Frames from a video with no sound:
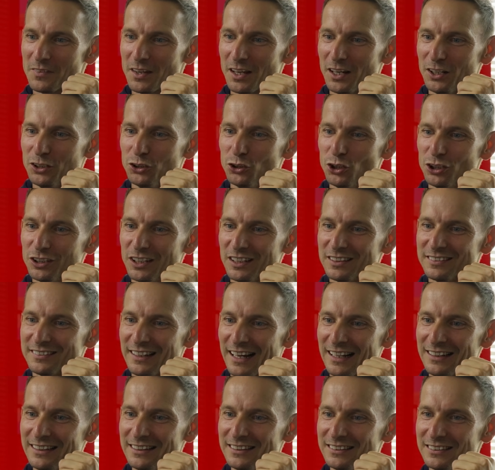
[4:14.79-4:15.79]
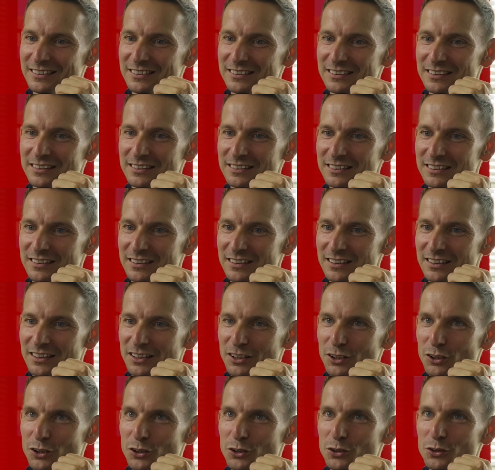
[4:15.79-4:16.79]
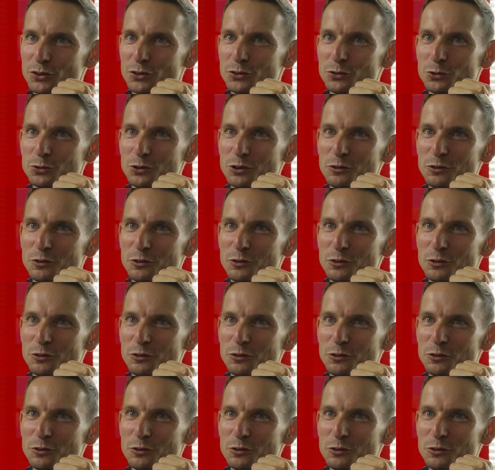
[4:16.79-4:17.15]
another talent to